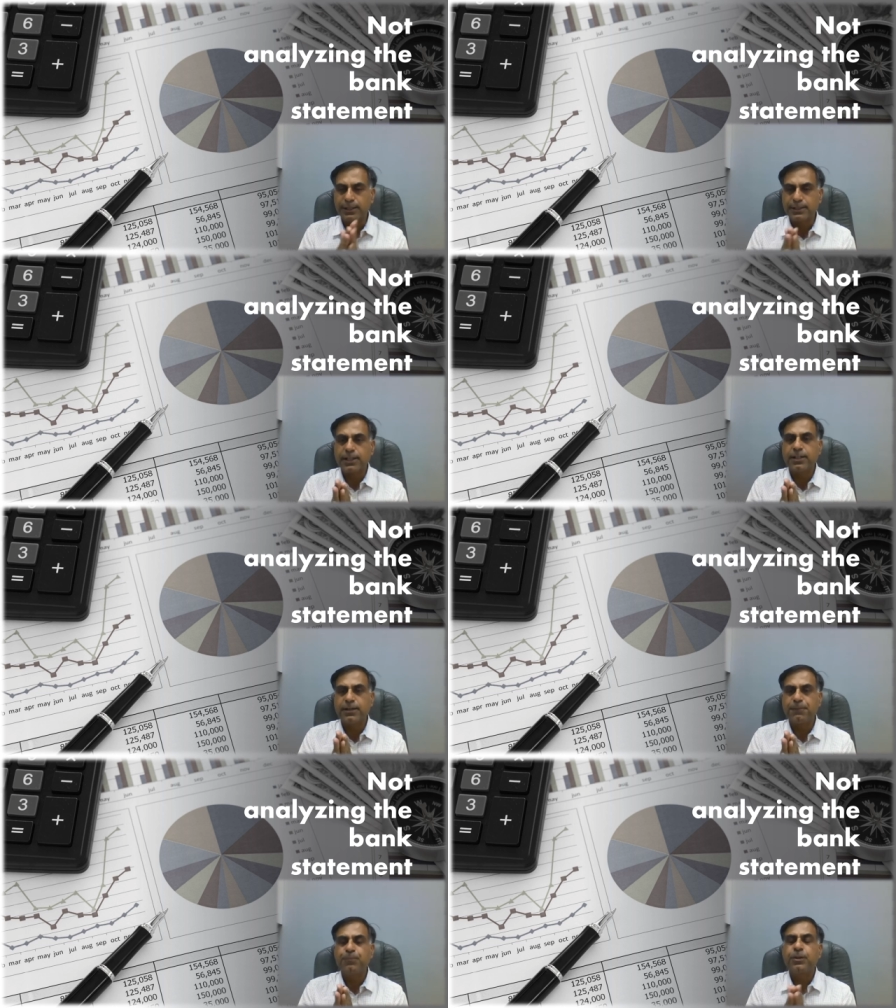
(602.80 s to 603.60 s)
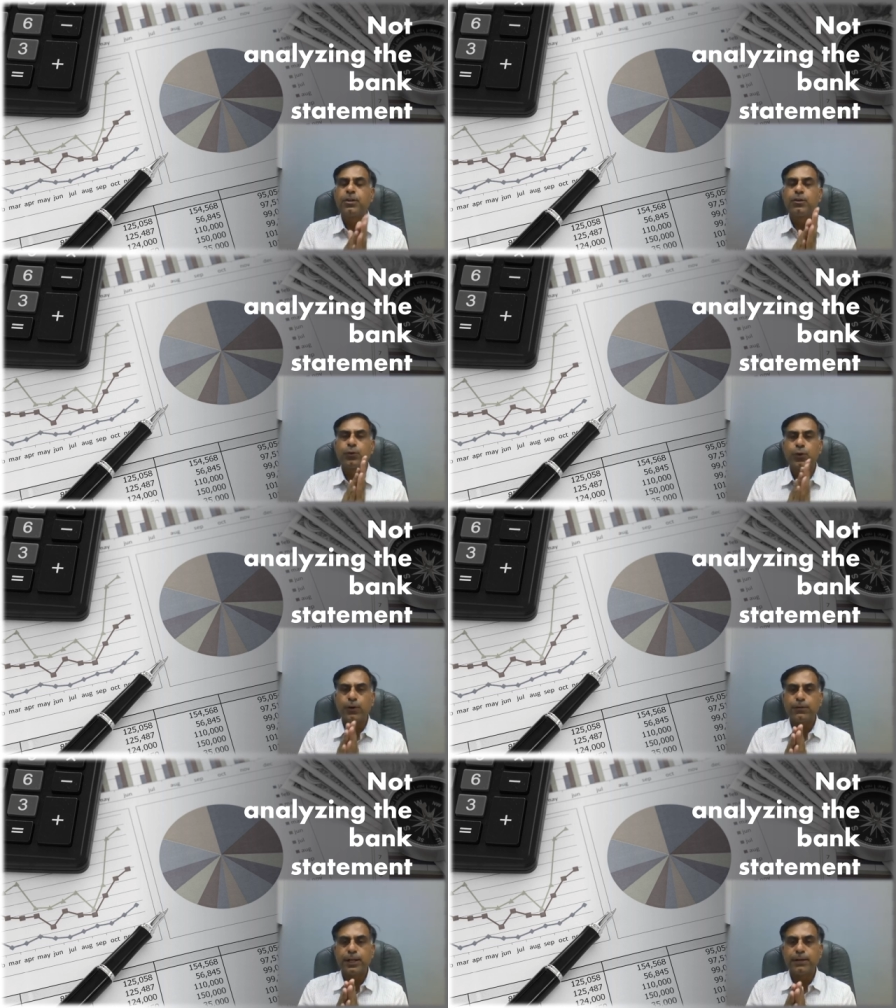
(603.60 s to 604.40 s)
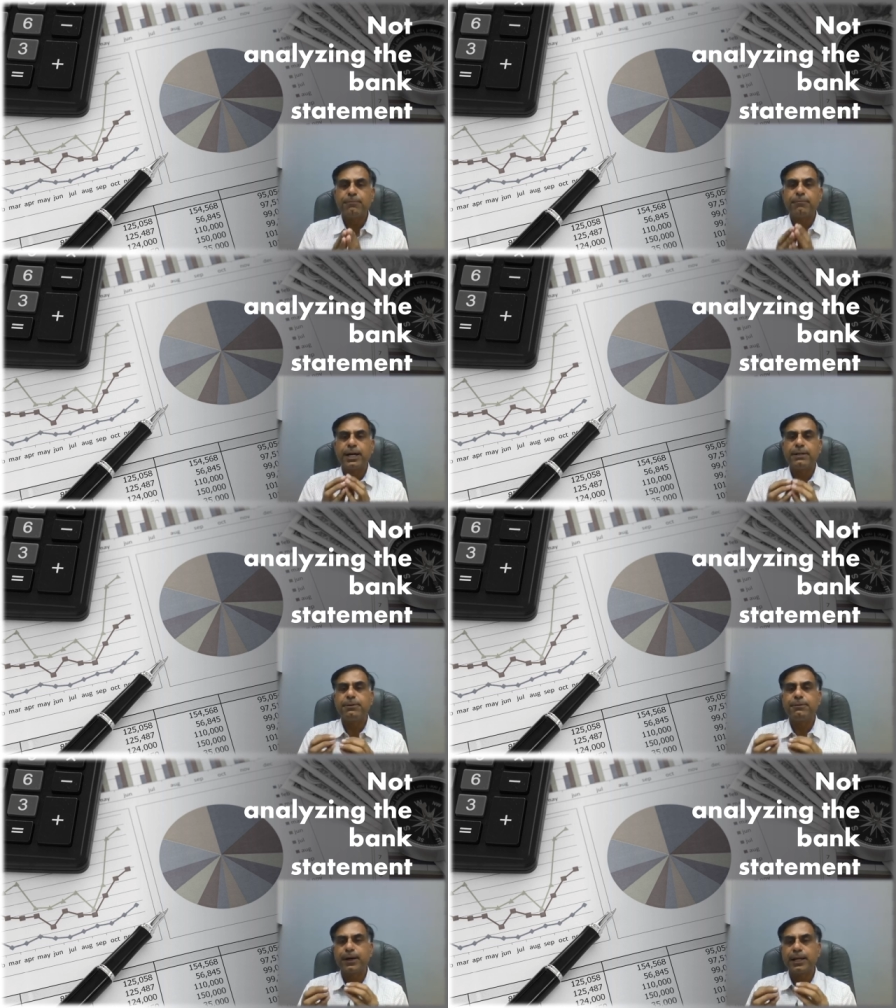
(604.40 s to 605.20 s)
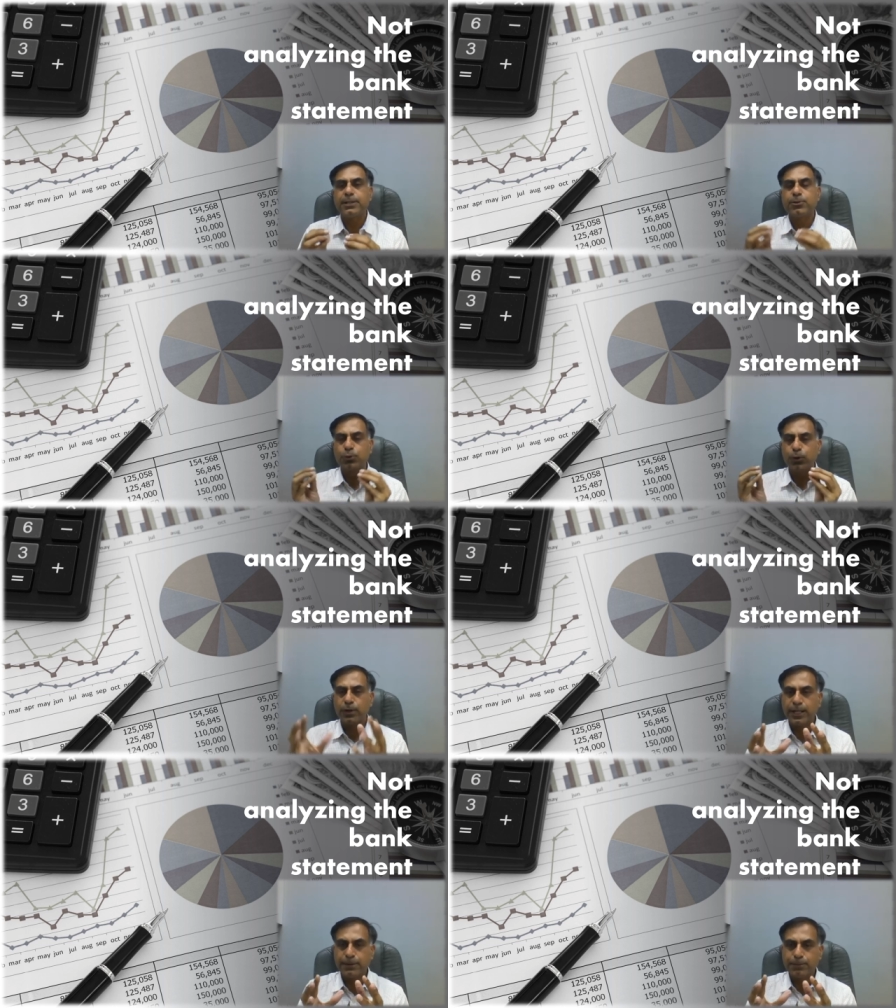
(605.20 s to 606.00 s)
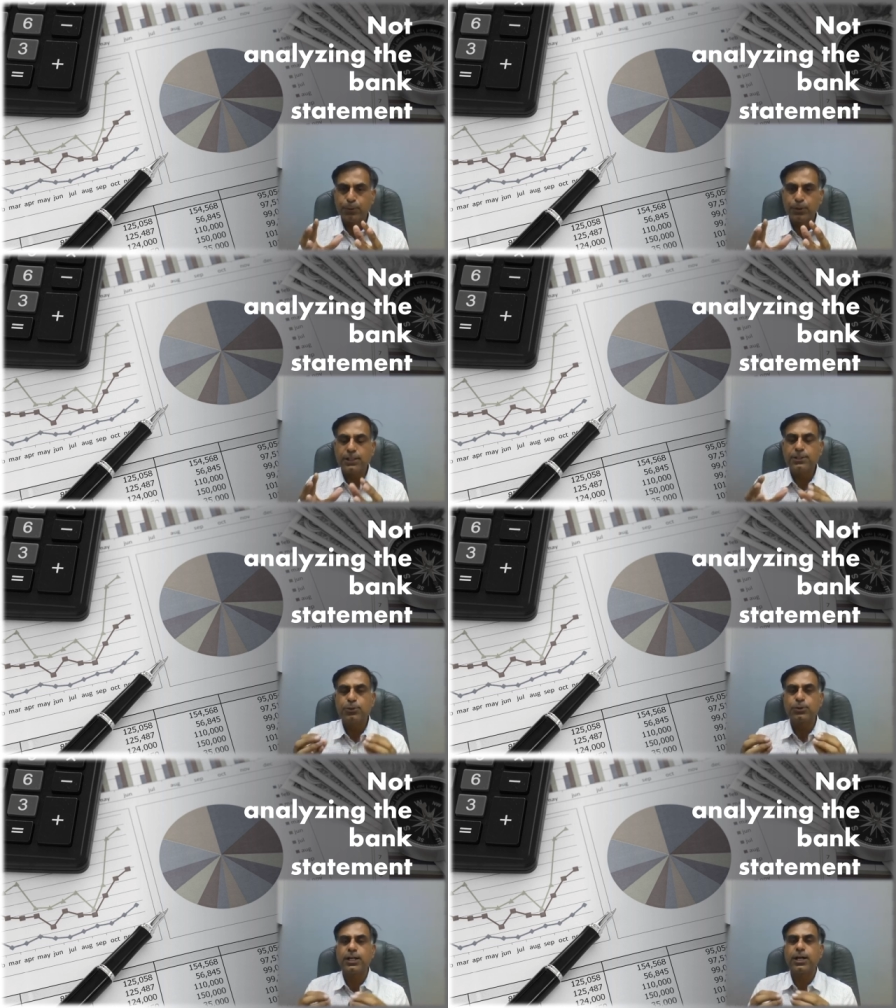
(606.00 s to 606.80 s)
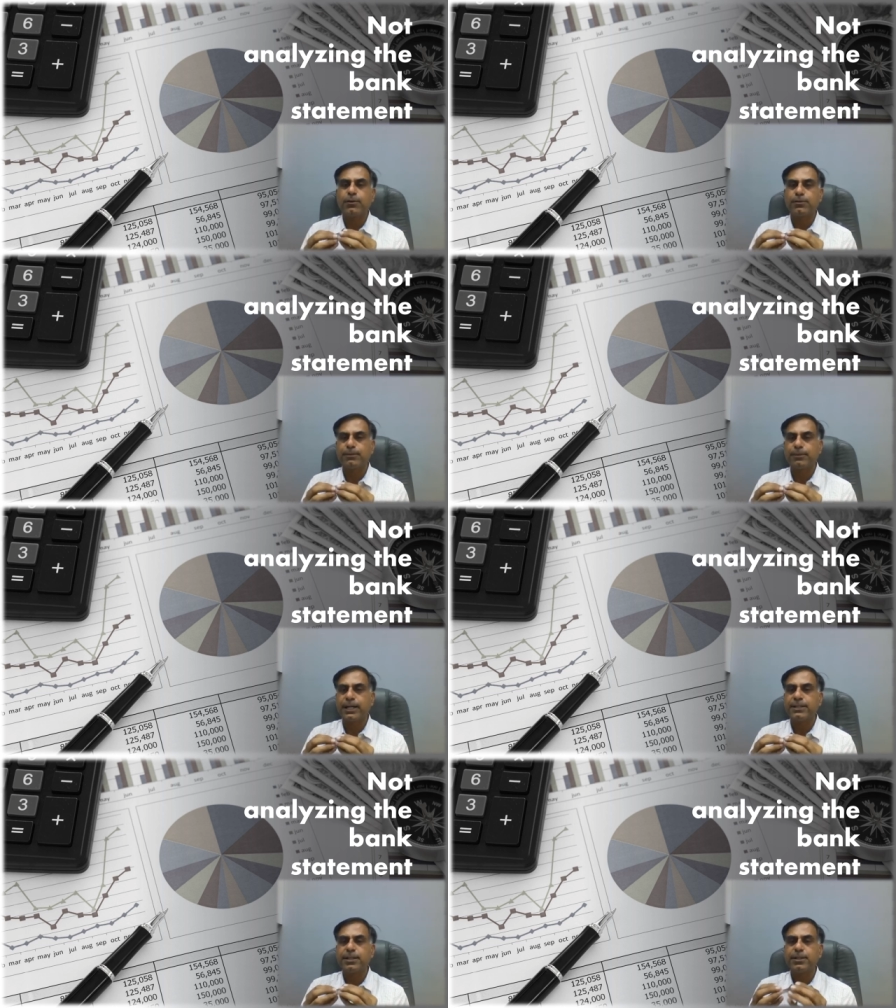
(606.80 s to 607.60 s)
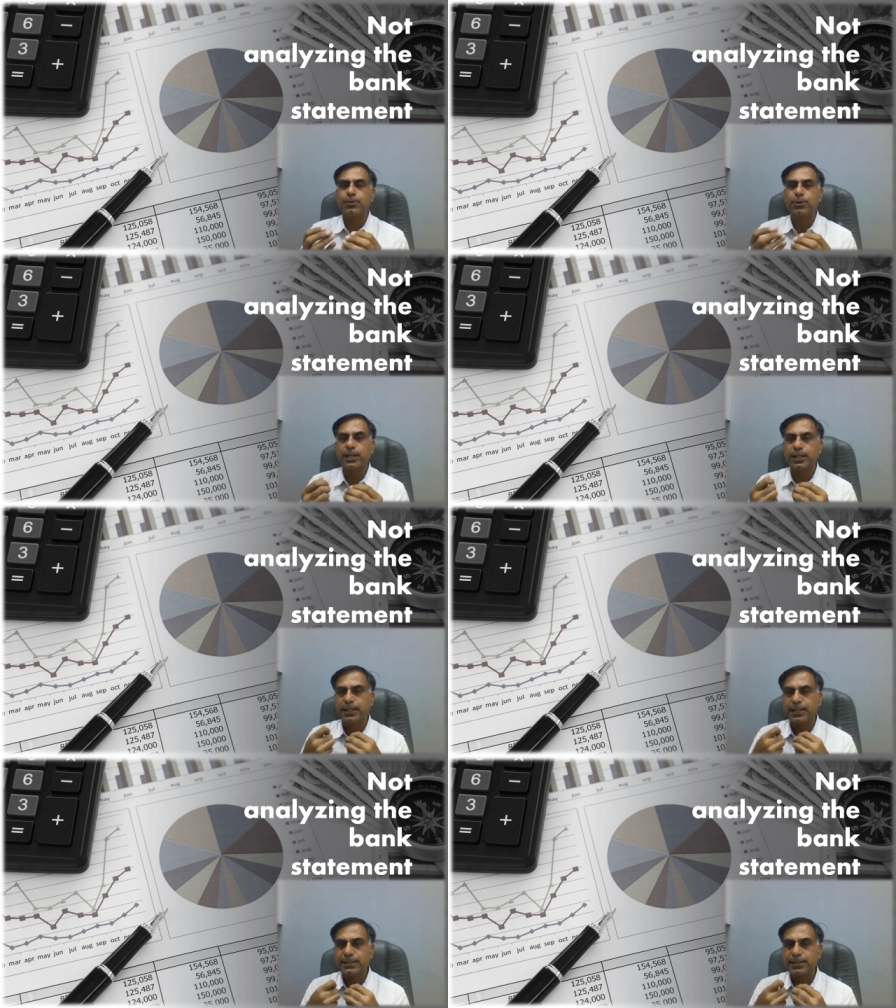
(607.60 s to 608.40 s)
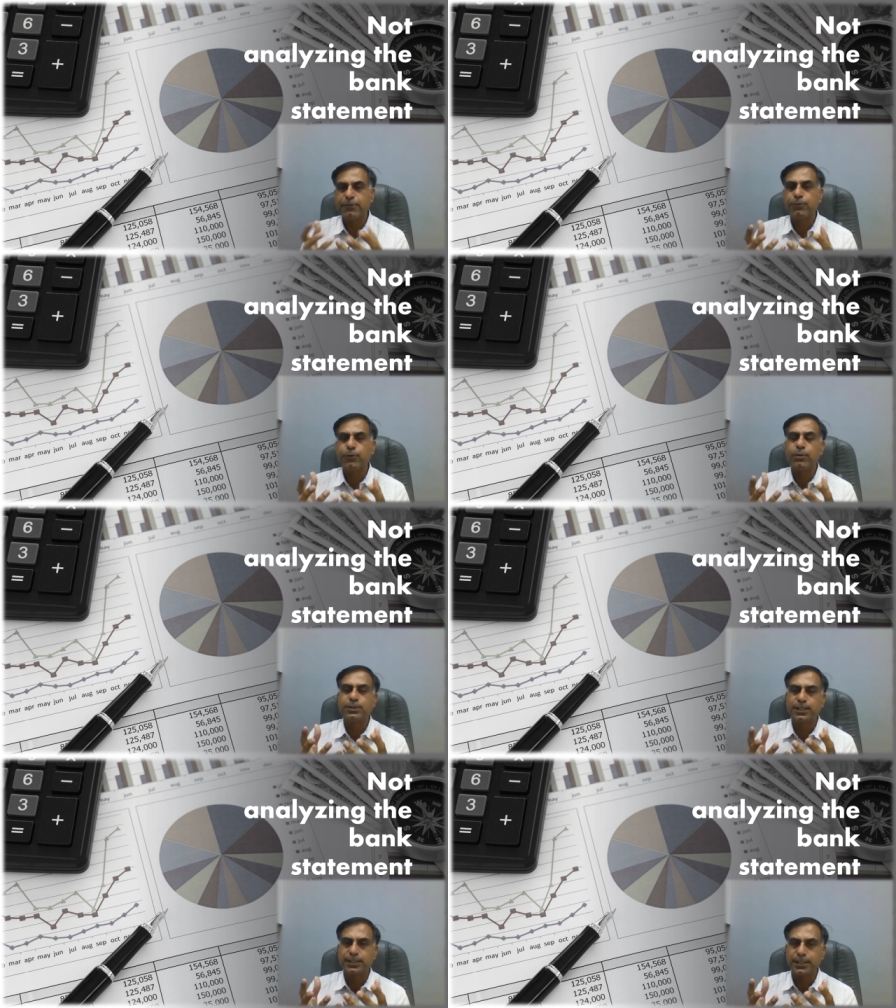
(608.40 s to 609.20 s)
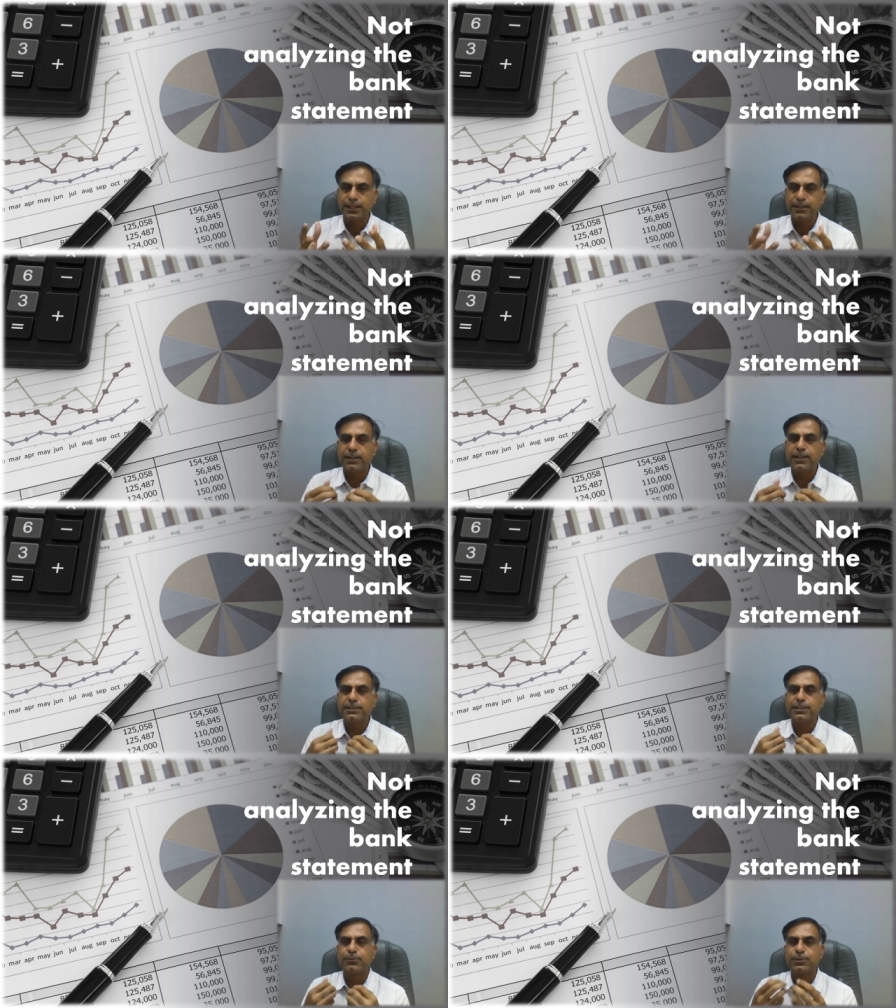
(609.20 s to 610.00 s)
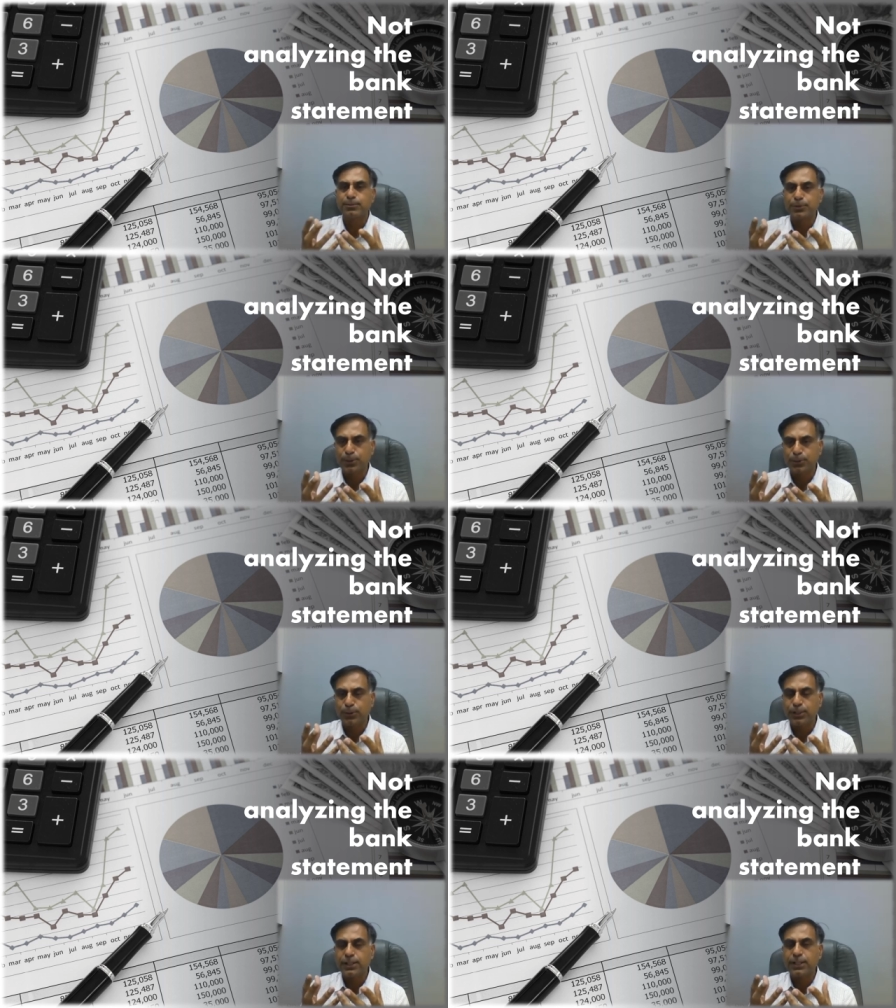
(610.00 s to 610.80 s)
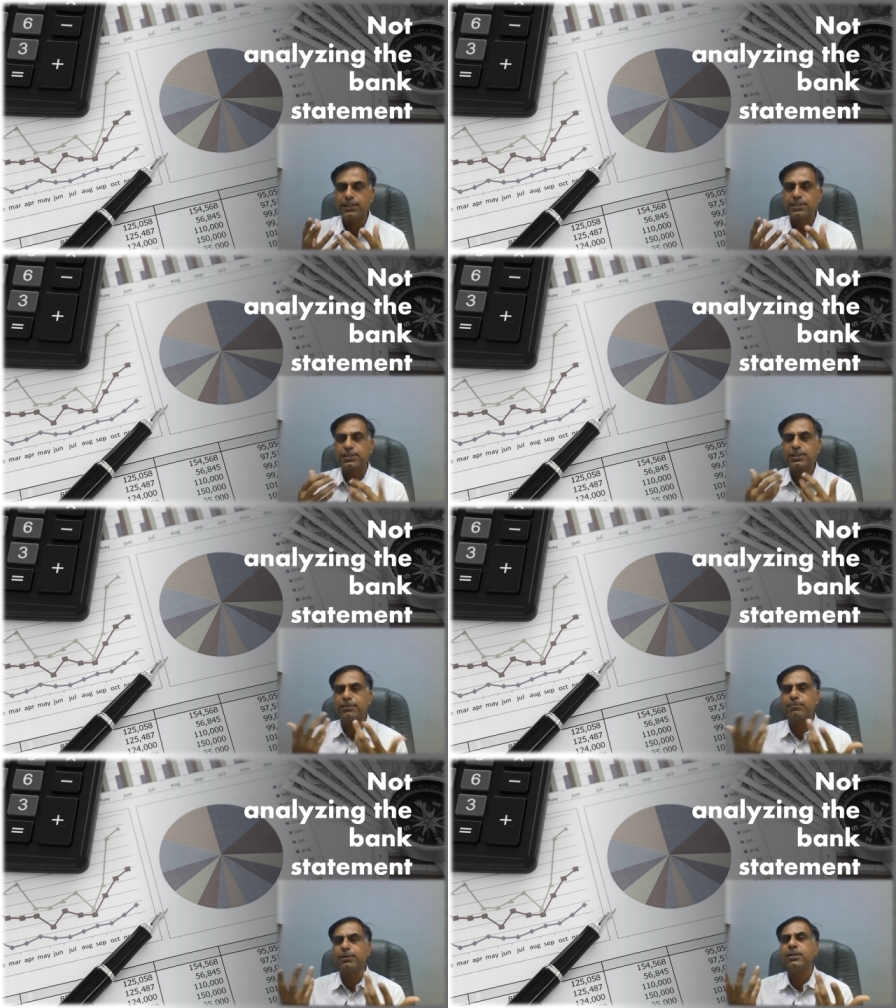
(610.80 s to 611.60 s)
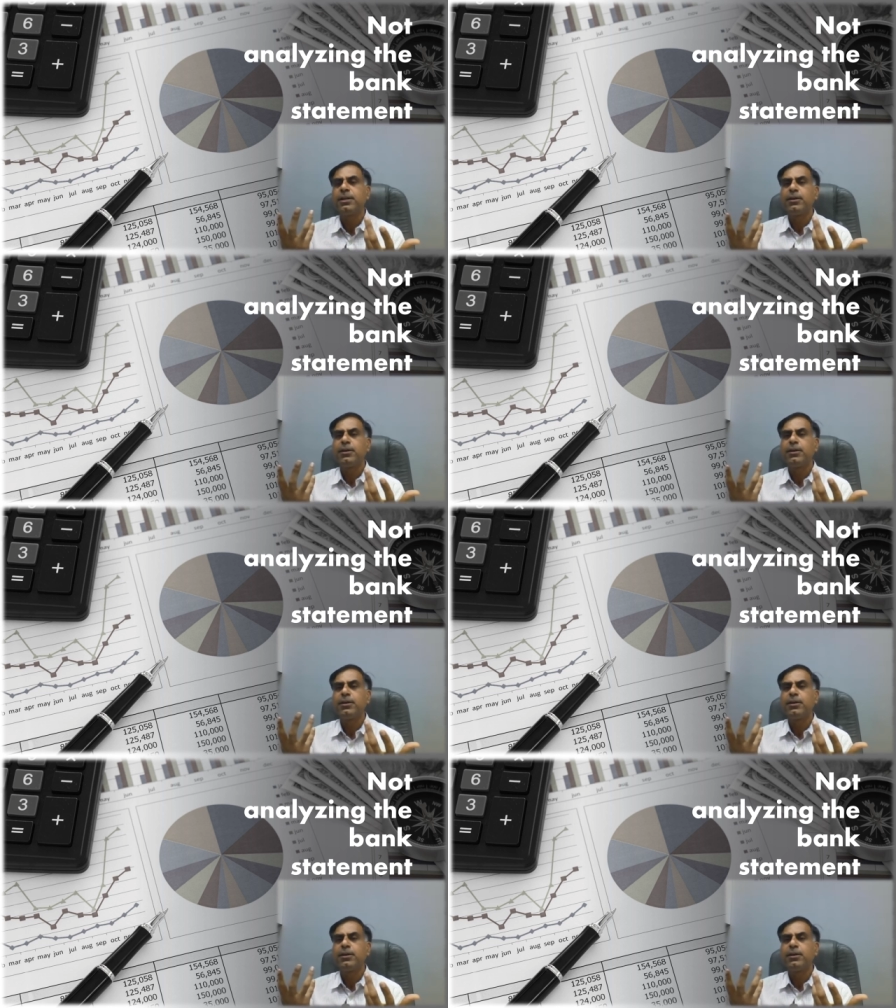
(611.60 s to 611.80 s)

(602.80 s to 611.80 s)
consultant Few of them might be filing through online portals, so they are of the mind that, okay, let's give form 16, let's give some security transaction statement.